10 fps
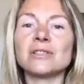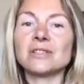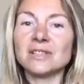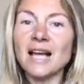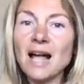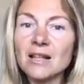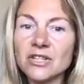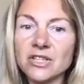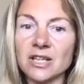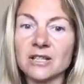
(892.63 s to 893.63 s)

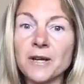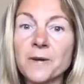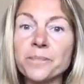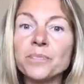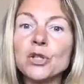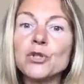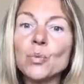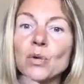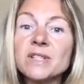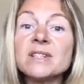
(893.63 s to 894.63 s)
intelligent. So
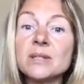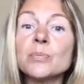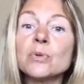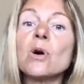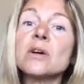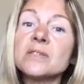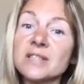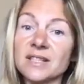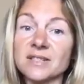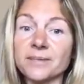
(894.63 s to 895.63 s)
what is the
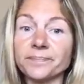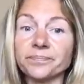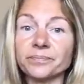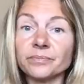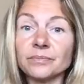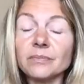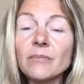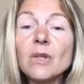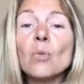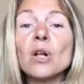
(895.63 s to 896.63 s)
process?
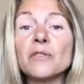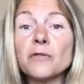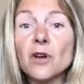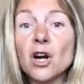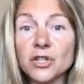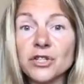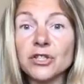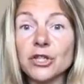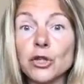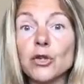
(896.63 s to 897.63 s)
Well, first
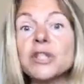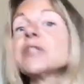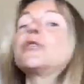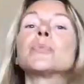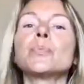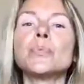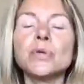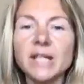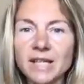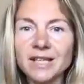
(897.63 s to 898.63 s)
you need to
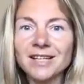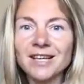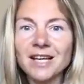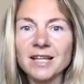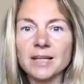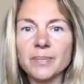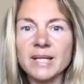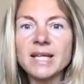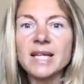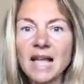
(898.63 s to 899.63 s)
bring the
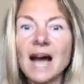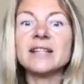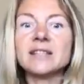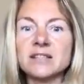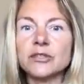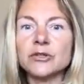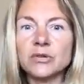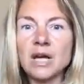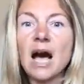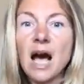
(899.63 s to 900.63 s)
big light into
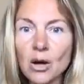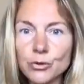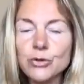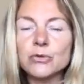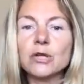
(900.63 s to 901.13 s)
the house to